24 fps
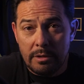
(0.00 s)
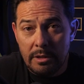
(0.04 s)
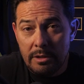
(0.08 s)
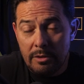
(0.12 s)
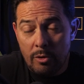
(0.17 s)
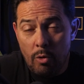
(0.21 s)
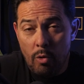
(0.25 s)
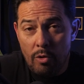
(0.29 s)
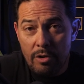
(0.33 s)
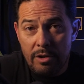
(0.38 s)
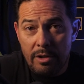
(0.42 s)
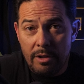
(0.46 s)

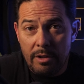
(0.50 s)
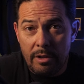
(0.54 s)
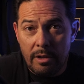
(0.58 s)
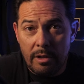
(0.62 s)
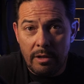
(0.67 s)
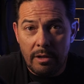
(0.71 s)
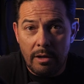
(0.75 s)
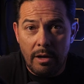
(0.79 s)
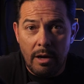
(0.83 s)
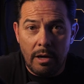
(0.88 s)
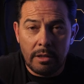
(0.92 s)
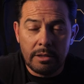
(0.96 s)
according to
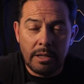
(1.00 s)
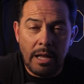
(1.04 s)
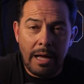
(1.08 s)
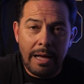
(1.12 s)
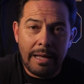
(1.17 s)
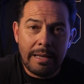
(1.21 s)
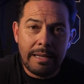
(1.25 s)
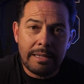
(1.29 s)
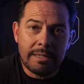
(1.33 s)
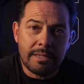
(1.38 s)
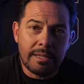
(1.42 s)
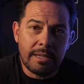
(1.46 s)
the
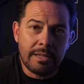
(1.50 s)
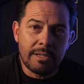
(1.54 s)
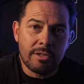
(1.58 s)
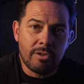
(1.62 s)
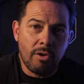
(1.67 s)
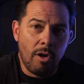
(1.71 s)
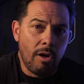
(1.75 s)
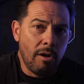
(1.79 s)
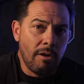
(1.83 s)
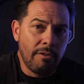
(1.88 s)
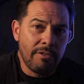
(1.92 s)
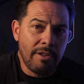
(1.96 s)
online, it says
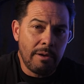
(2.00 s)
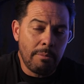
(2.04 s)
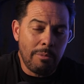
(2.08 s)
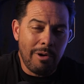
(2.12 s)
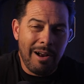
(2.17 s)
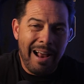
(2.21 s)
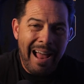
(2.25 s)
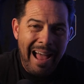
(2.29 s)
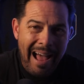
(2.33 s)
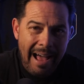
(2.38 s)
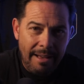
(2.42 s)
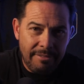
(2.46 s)
all of them are
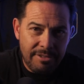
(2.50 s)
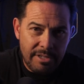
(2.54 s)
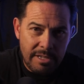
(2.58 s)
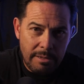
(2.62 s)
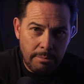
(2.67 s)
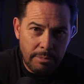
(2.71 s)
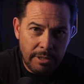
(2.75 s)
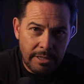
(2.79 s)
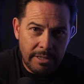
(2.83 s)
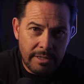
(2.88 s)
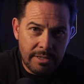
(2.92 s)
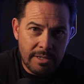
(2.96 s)
half
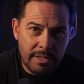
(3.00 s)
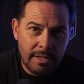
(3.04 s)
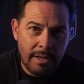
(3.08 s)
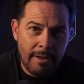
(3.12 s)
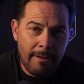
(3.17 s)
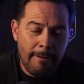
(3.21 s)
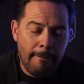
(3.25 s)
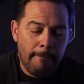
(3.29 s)
siblings.